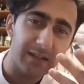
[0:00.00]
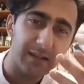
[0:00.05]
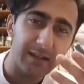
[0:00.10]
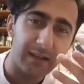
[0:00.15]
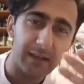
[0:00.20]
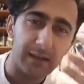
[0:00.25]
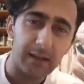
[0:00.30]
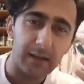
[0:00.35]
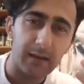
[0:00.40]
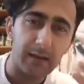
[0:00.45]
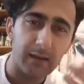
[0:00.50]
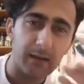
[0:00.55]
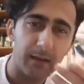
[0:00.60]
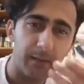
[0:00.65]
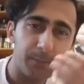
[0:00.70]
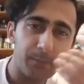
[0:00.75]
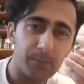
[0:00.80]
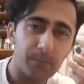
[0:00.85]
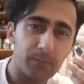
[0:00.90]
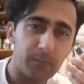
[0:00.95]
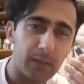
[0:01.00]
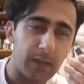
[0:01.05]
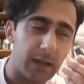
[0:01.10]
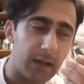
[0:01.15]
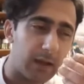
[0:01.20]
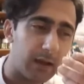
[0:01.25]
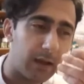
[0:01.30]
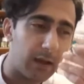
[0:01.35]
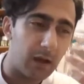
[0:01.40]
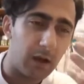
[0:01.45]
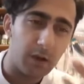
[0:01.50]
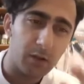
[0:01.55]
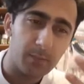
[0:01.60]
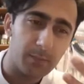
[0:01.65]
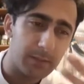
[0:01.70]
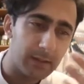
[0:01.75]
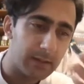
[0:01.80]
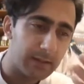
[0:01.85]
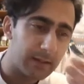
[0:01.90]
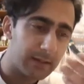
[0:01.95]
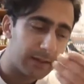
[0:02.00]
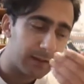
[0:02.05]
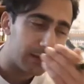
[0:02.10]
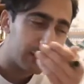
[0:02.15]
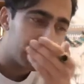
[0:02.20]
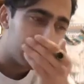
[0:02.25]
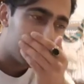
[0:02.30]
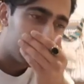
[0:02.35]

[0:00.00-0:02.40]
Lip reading: like an almond nut,